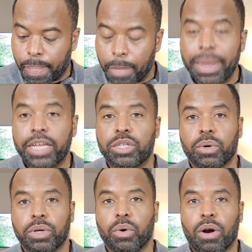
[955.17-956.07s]
making
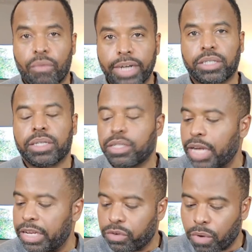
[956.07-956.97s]
sure your erection
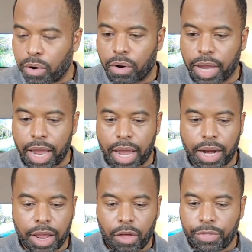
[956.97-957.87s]
stays strong
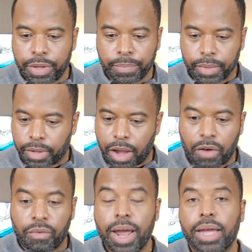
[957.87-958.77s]
and healthy.
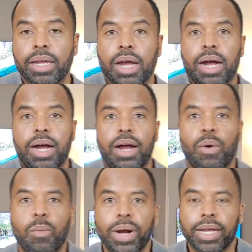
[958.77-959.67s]
All right. Uh,
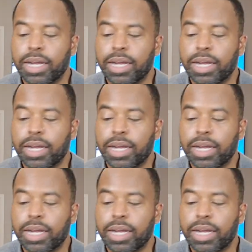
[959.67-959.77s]
when it